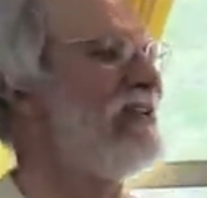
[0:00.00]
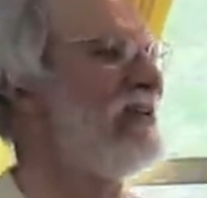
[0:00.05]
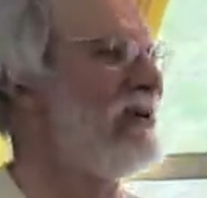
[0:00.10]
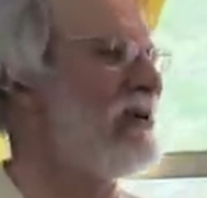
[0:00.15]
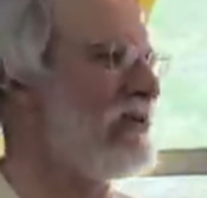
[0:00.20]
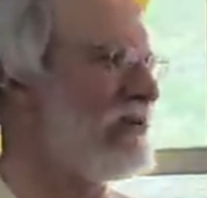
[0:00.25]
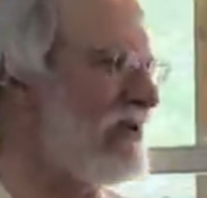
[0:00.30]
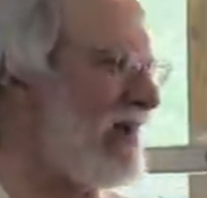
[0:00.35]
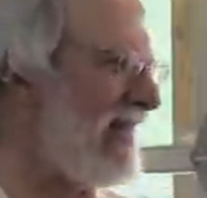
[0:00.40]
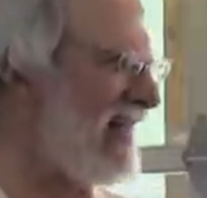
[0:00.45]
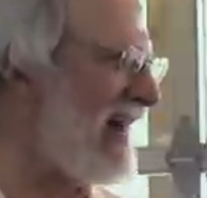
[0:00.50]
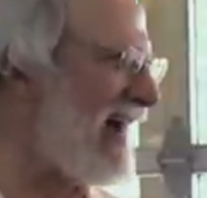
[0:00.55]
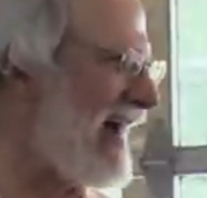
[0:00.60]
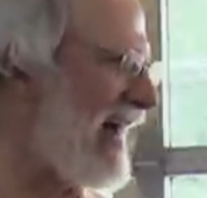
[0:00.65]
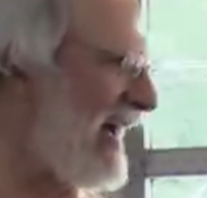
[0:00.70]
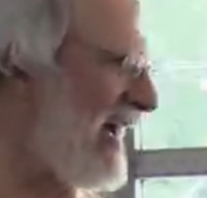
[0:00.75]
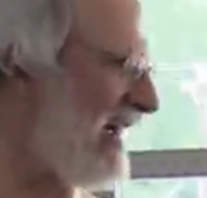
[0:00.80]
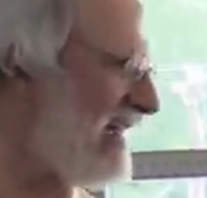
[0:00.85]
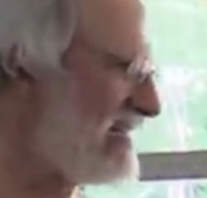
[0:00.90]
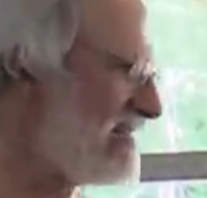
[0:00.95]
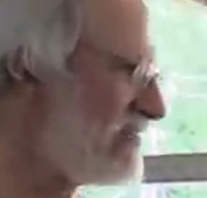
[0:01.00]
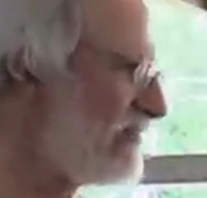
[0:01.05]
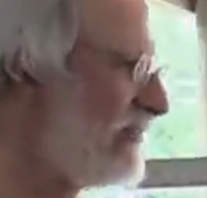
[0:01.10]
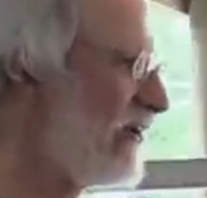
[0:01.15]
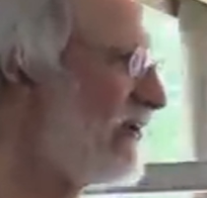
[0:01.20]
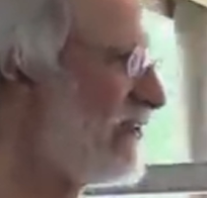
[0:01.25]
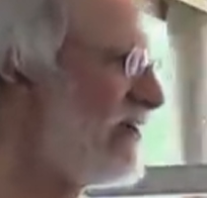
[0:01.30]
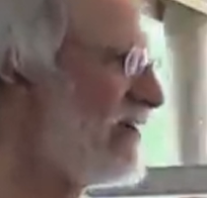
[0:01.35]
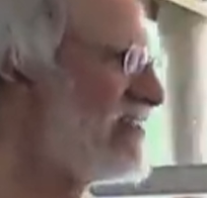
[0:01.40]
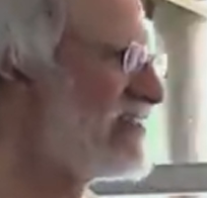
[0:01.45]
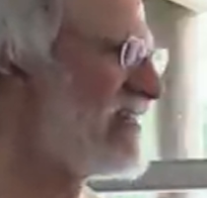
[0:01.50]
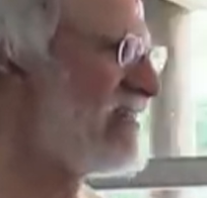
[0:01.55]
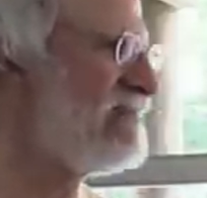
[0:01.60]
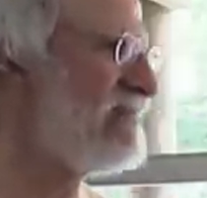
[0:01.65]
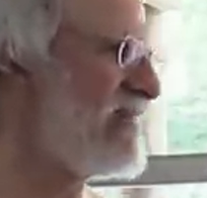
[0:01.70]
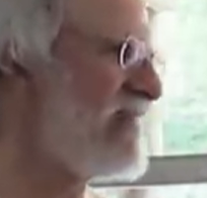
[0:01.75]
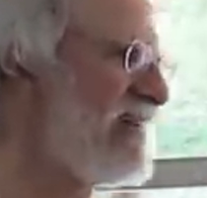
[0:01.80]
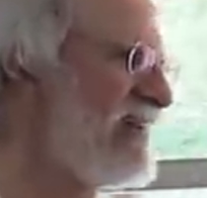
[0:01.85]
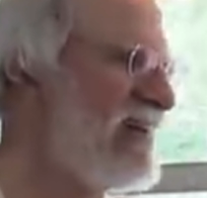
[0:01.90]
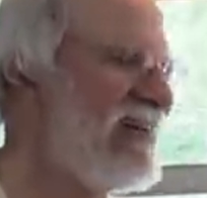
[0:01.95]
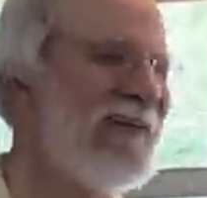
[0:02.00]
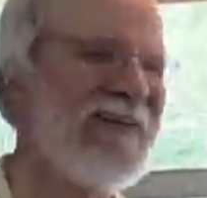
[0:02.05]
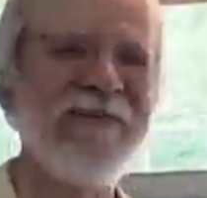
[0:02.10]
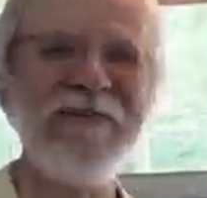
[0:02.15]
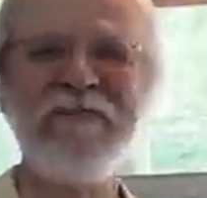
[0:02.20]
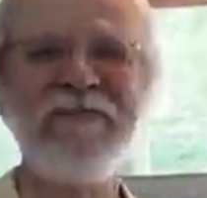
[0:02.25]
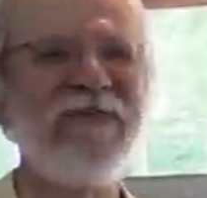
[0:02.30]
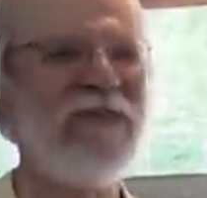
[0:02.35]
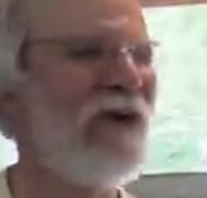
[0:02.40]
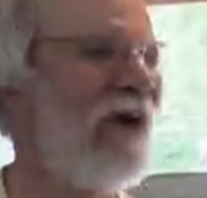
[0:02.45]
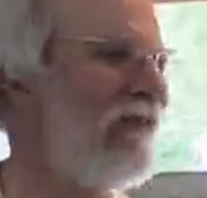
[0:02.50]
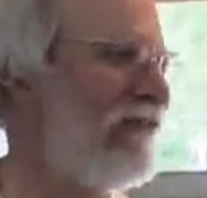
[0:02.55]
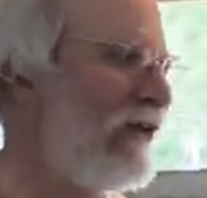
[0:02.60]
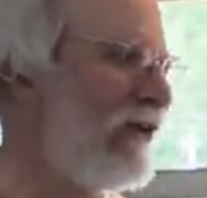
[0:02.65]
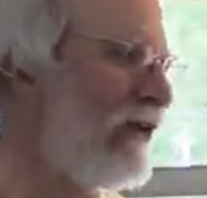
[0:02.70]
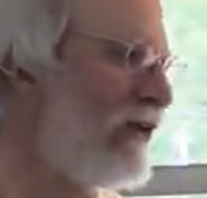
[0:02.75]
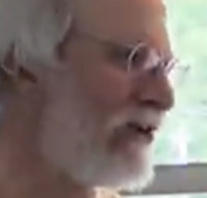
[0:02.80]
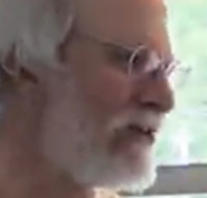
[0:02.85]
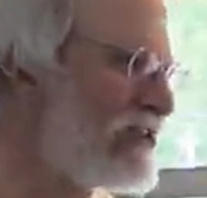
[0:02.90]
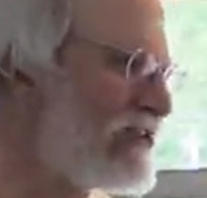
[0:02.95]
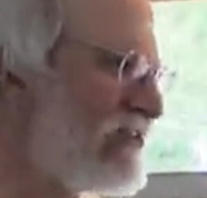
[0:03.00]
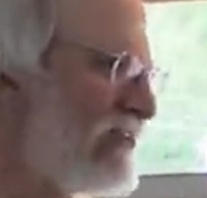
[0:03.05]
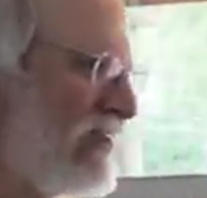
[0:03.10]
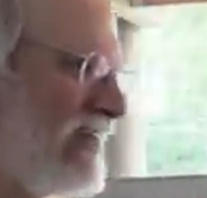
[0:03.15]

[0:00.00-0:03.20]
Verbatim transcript: in her, red eyes, filthy as could be, no voles,